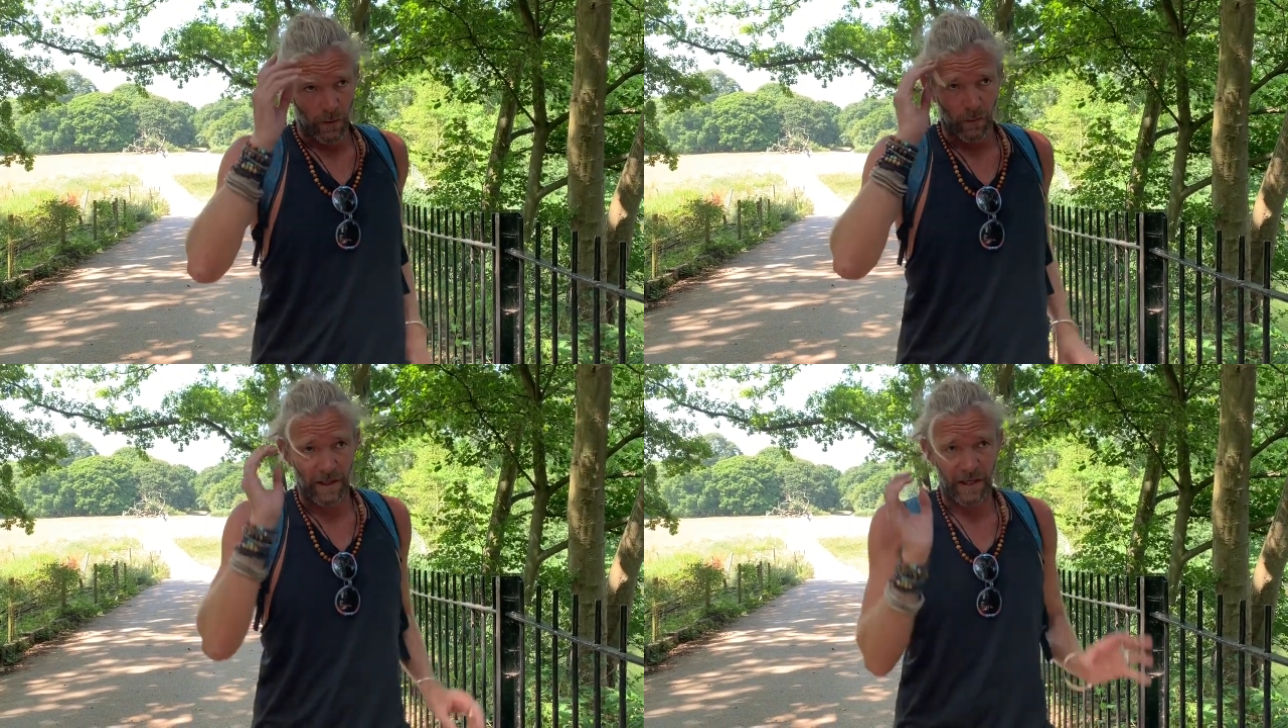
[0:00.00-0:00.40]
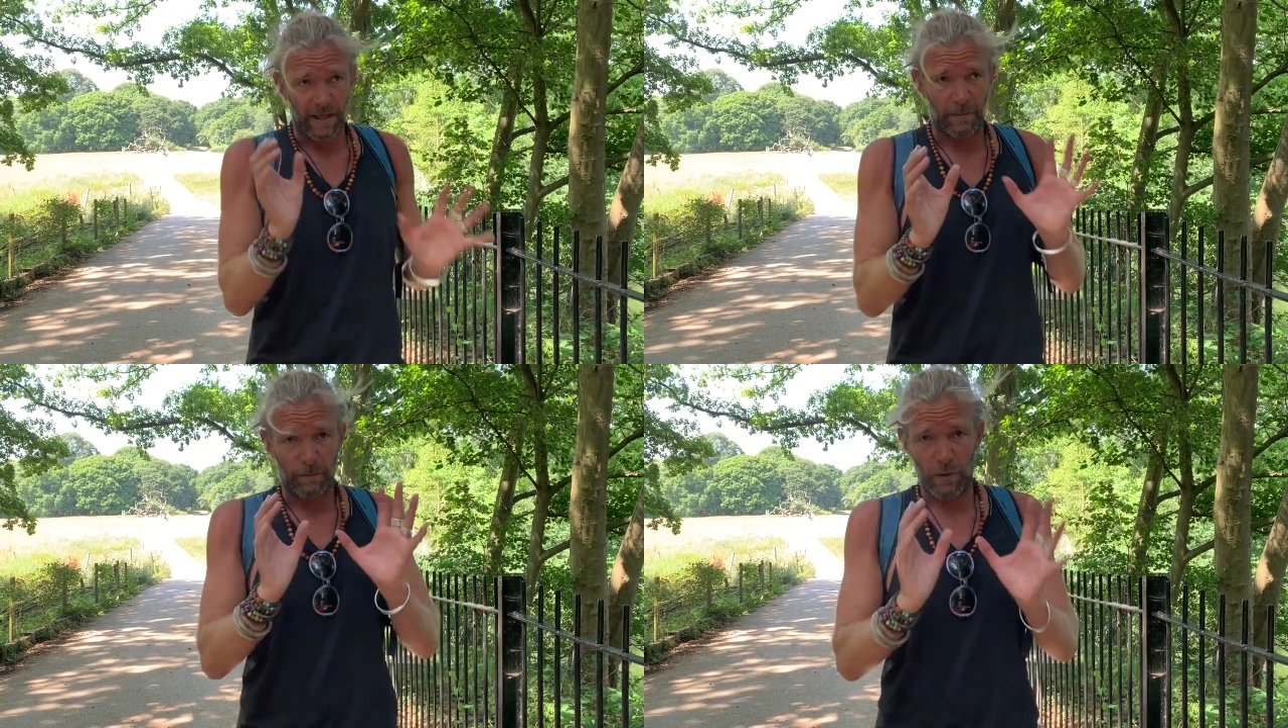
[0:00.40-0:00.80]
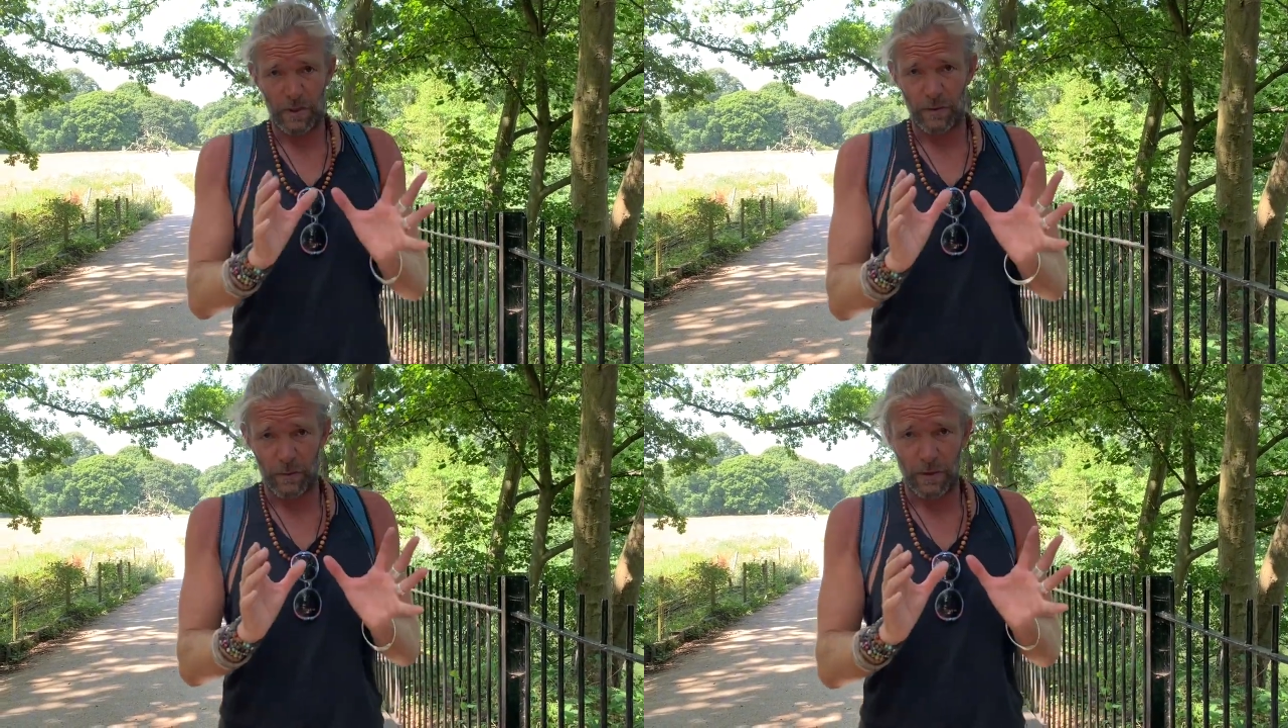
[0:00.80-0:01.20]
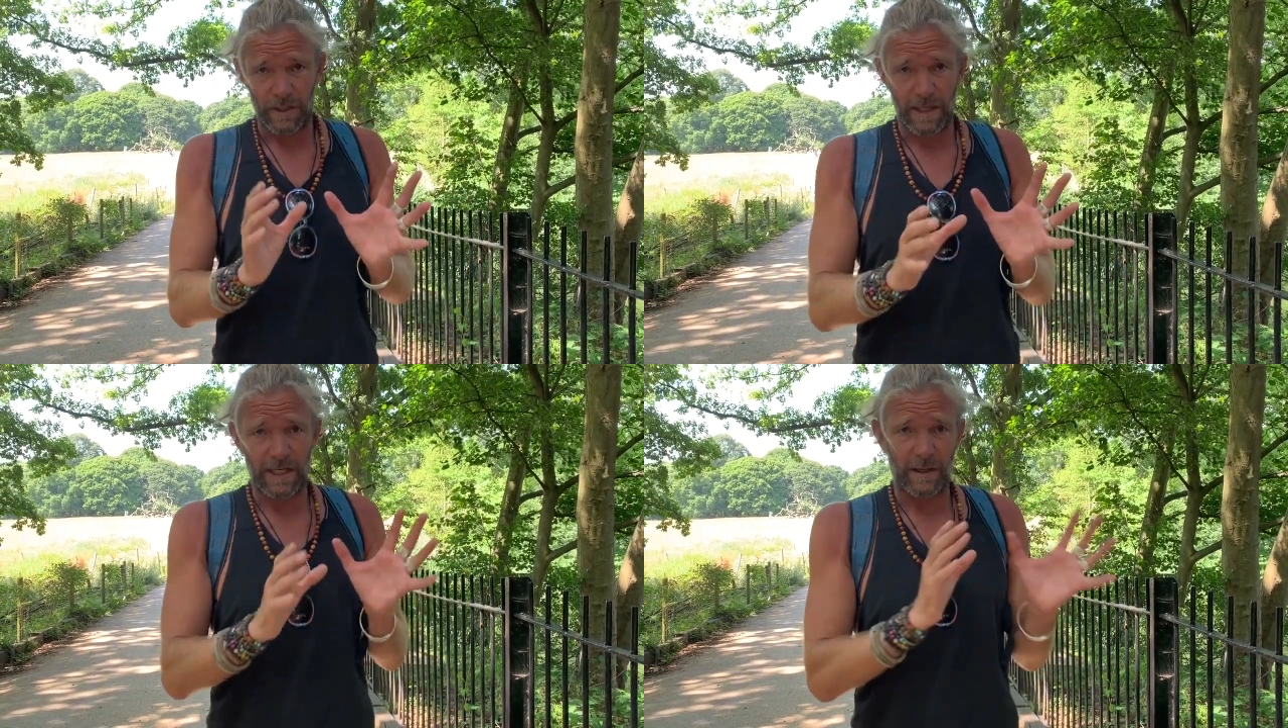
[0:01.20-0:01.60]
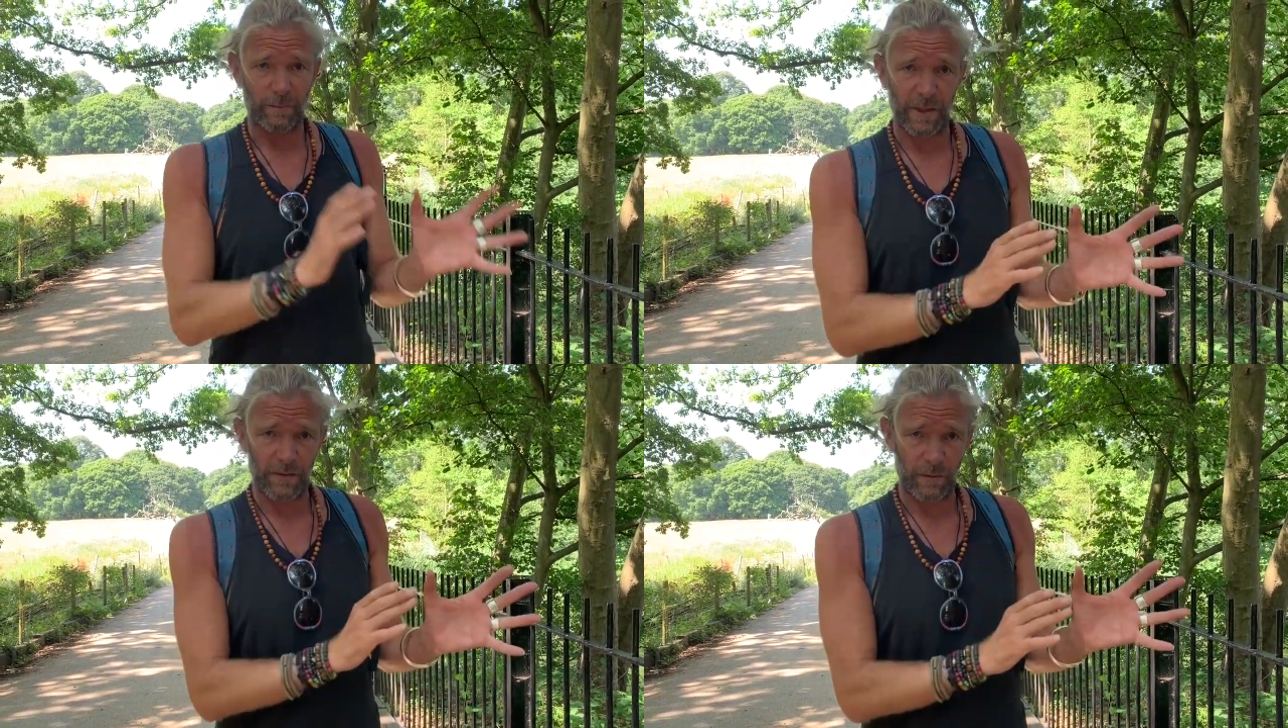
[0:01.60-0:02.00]
with our body work and our
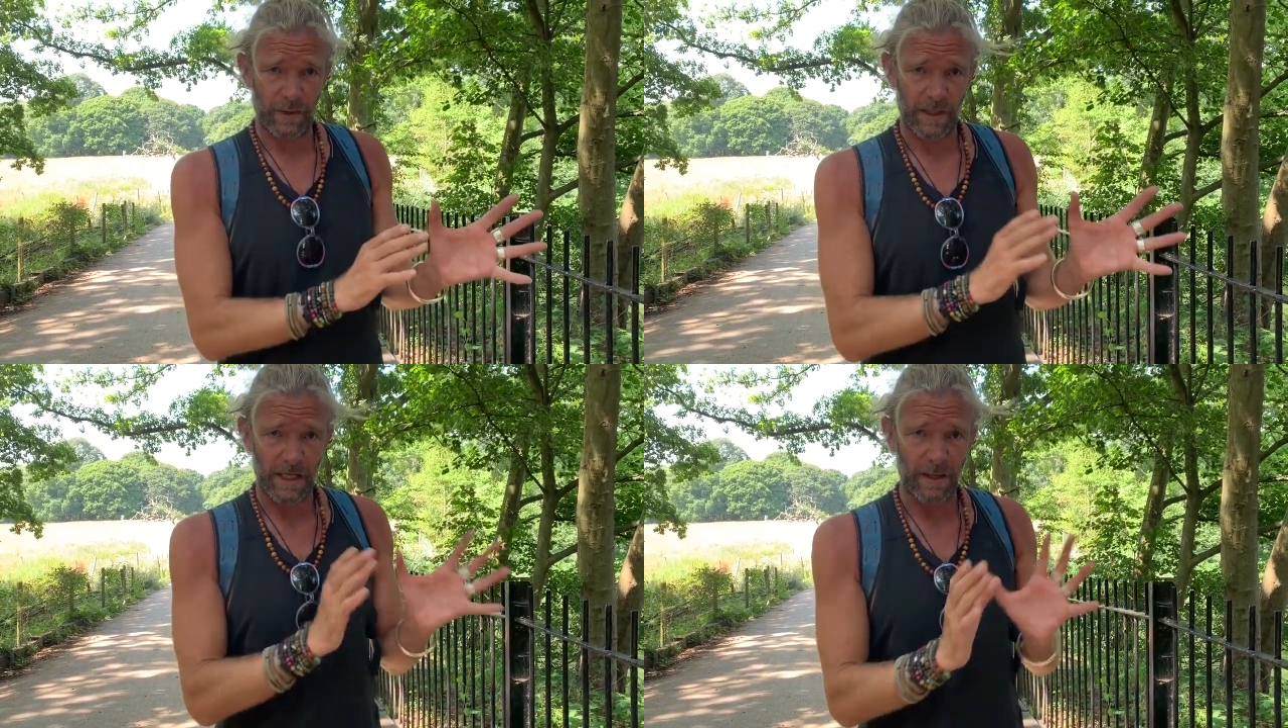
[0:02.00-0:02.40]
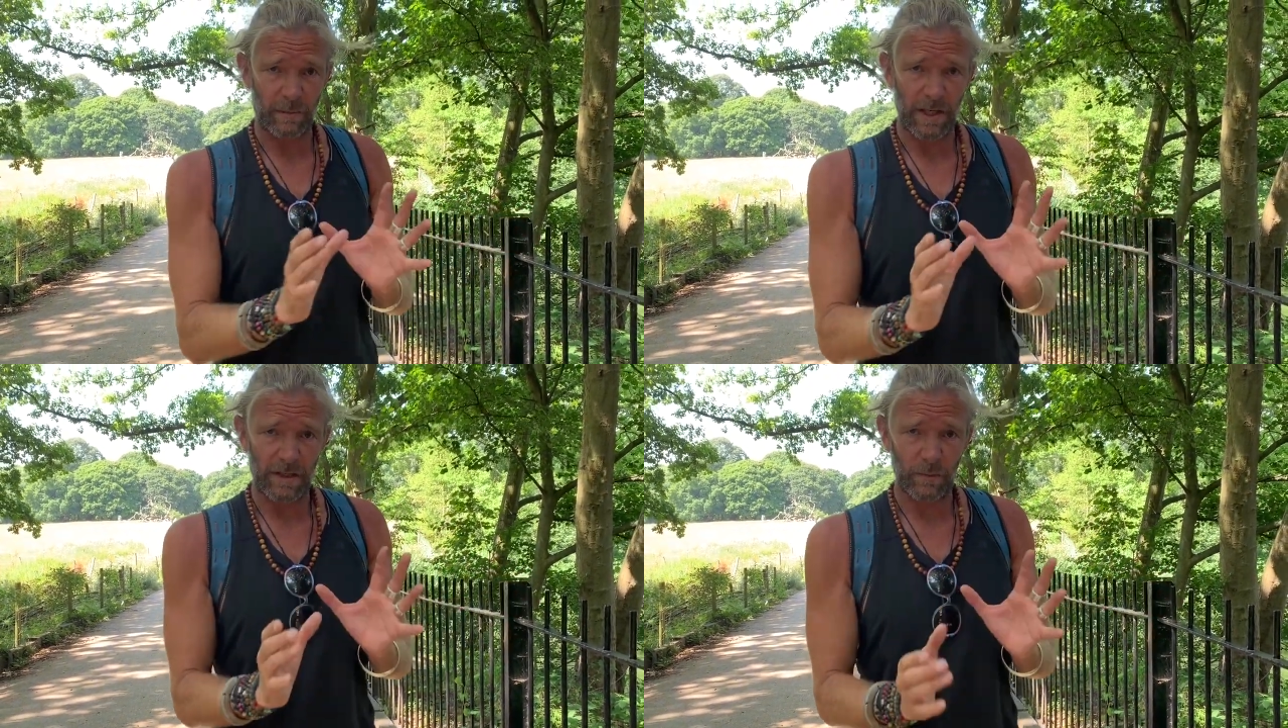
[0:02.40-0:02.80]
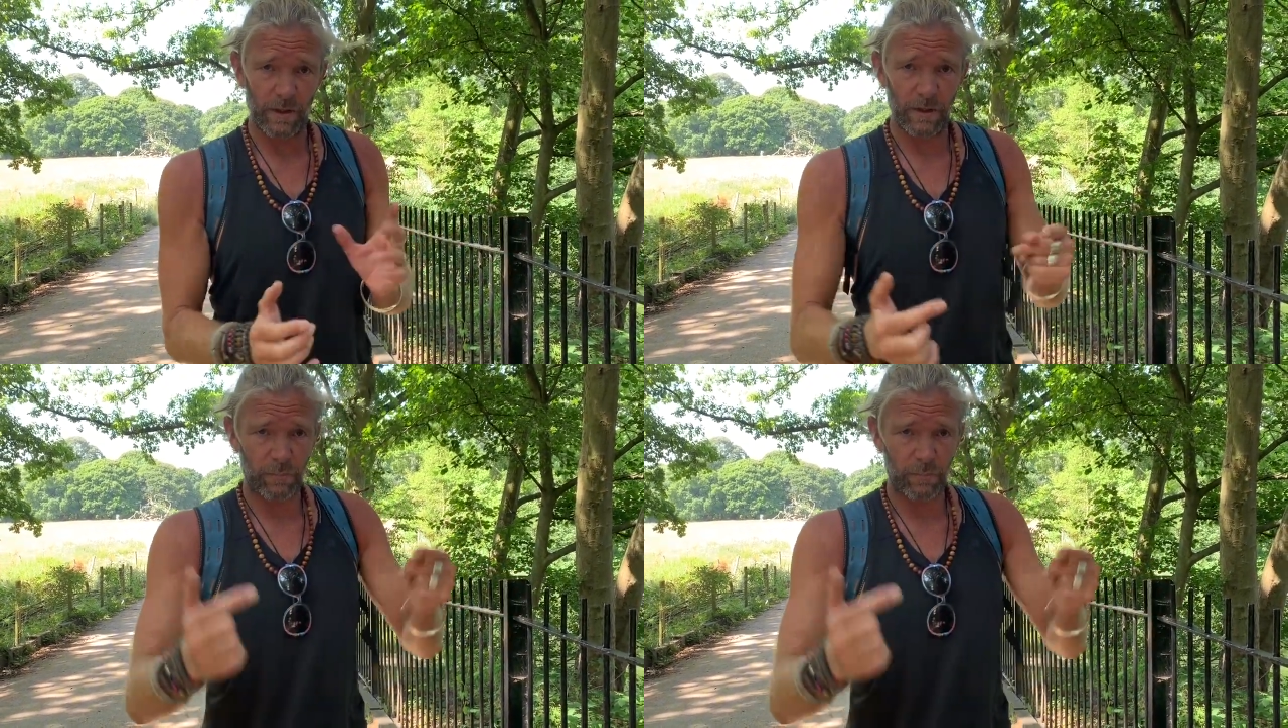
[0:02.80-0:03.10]
breath work and our mind work,